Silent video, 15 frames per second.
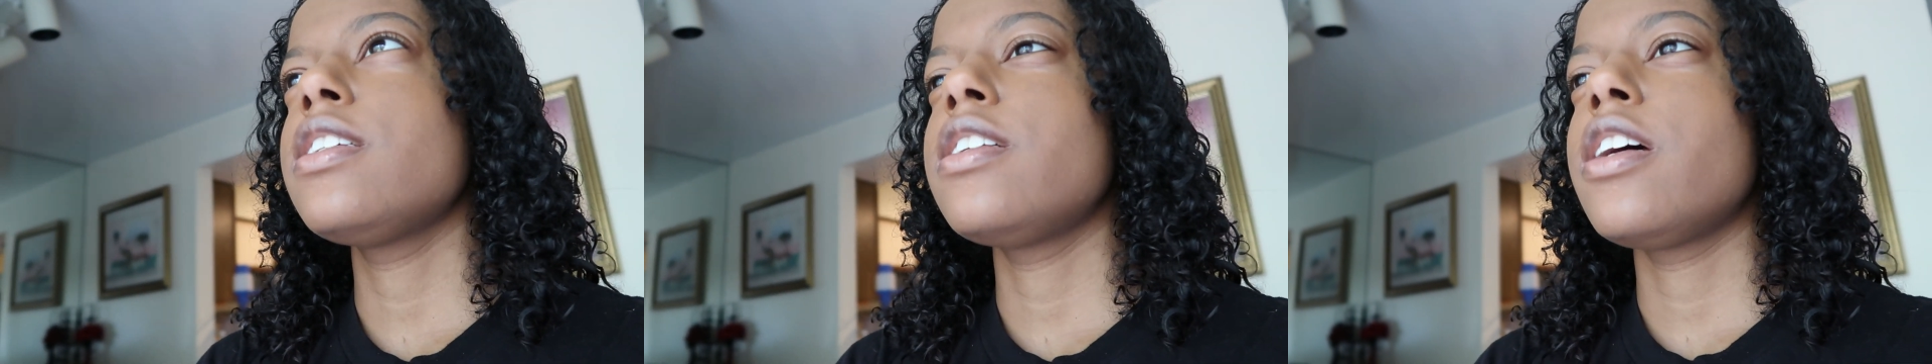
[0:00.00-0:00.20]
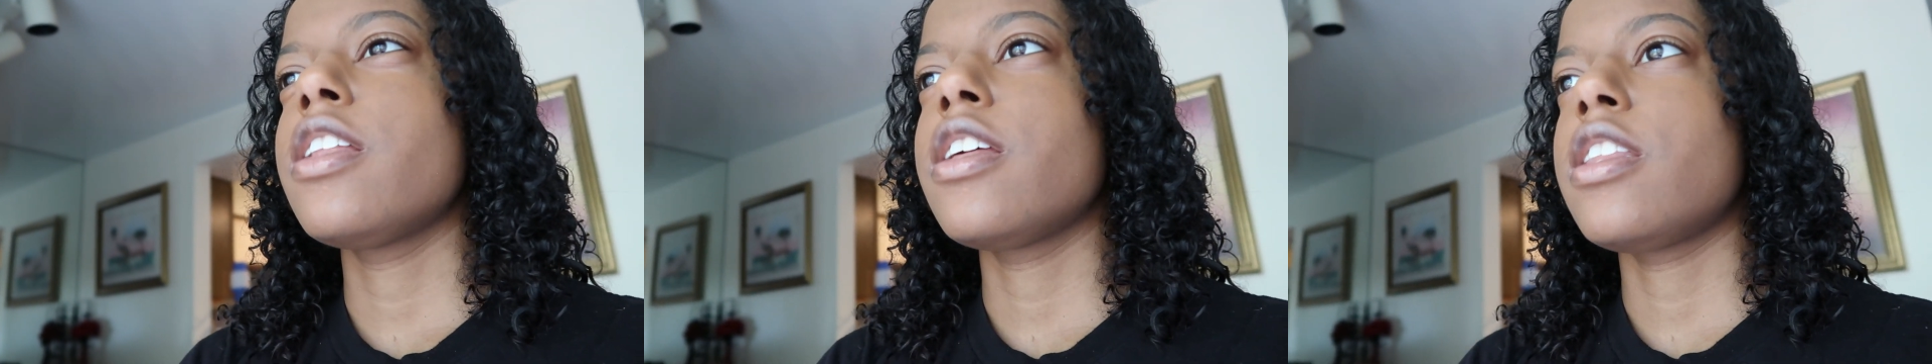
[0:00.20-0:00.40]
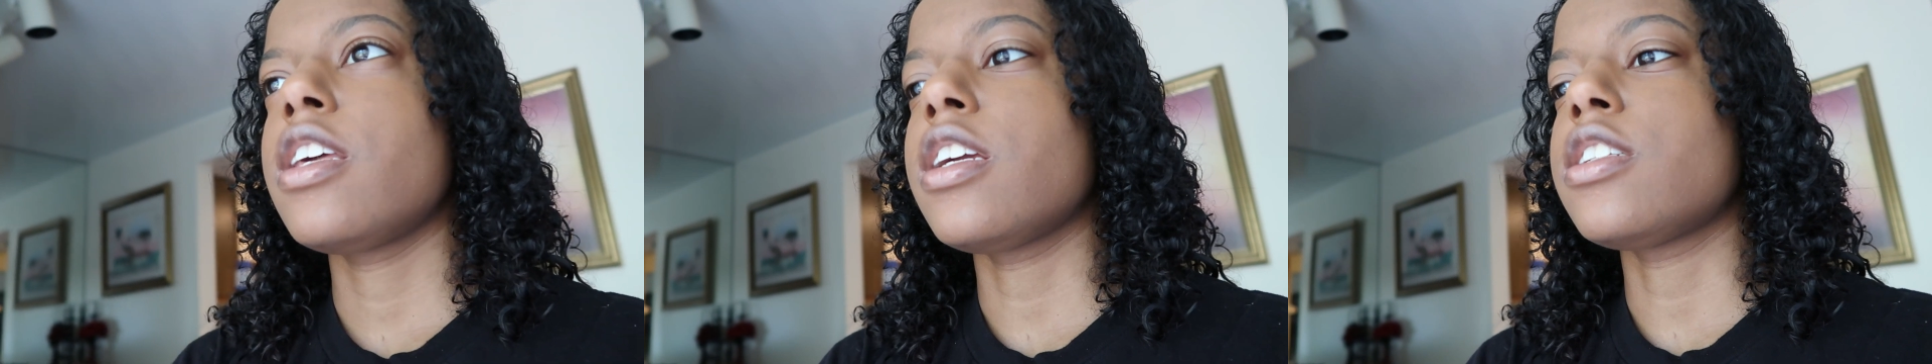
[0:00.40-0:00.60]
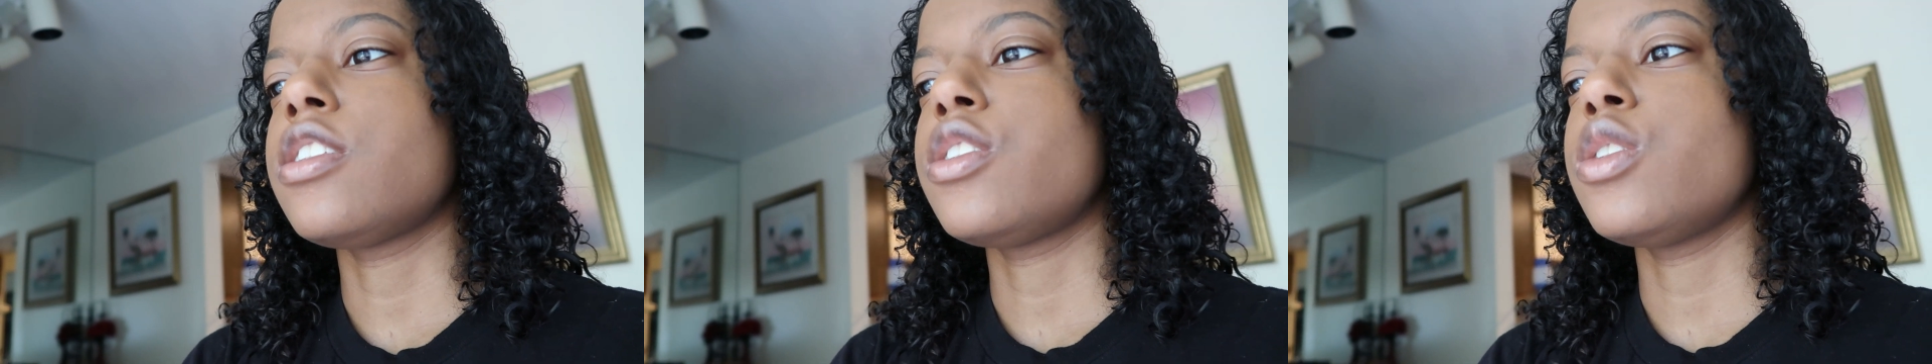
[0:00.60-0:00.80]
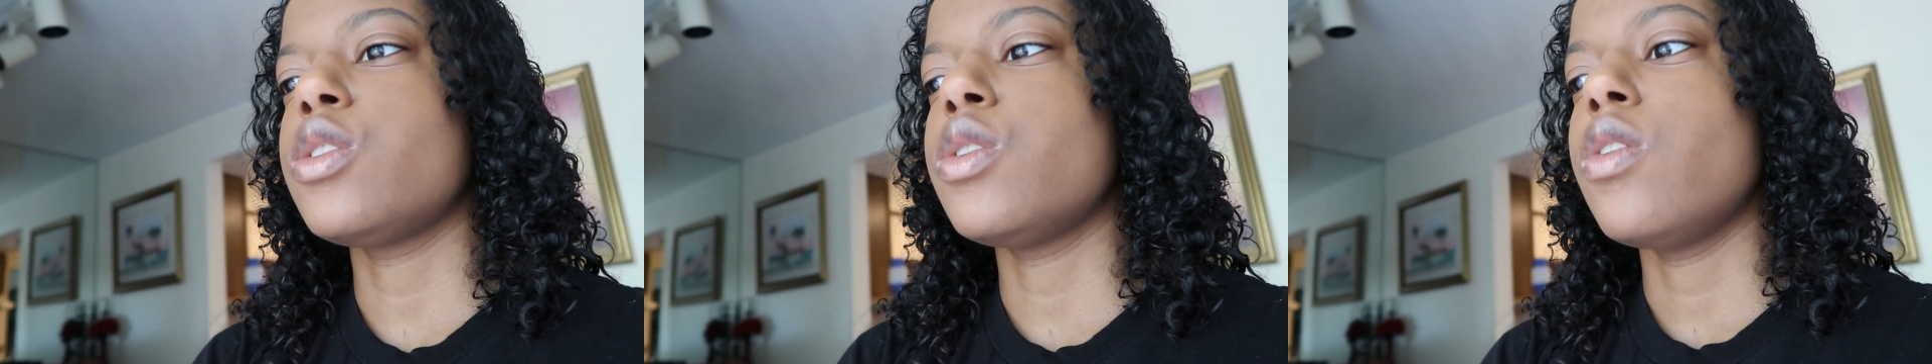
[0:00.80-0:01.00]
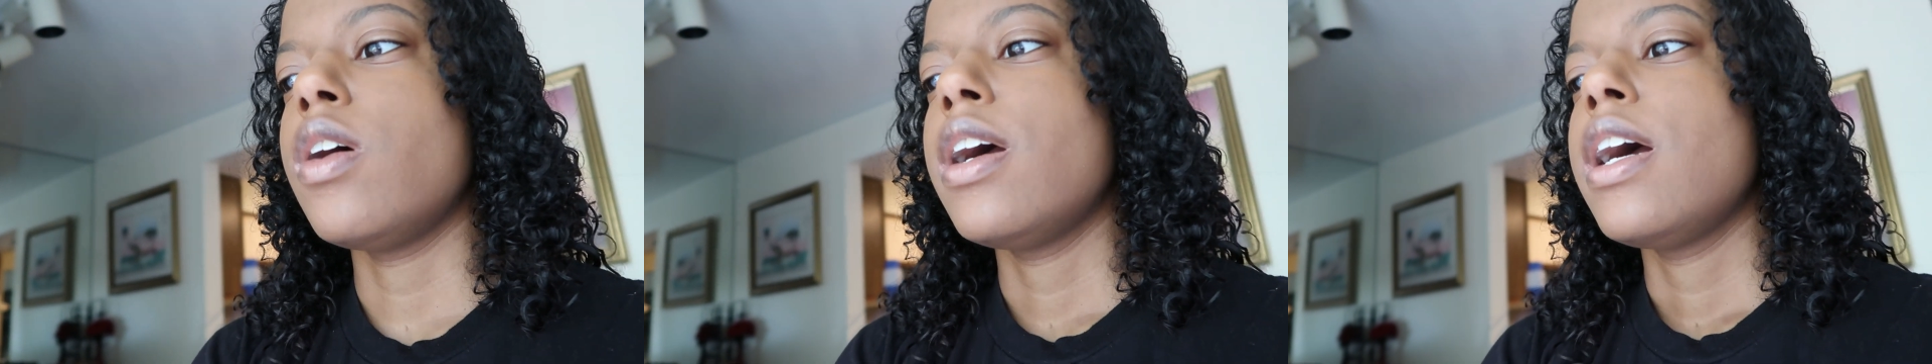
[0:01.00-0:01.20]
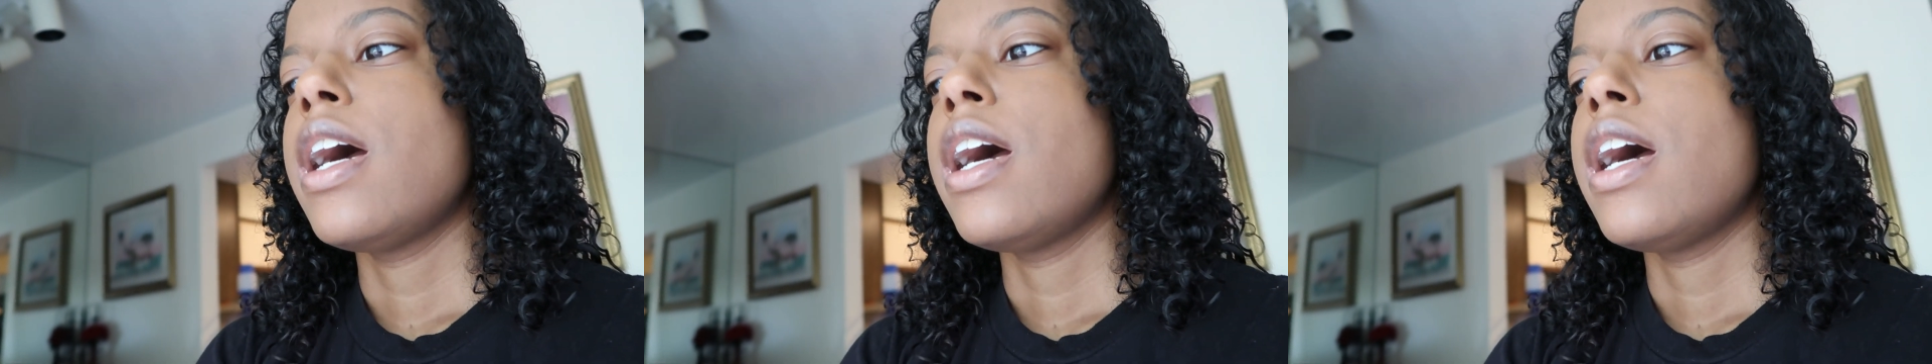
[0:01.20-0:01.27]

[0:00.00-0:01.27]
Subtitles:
another thing too.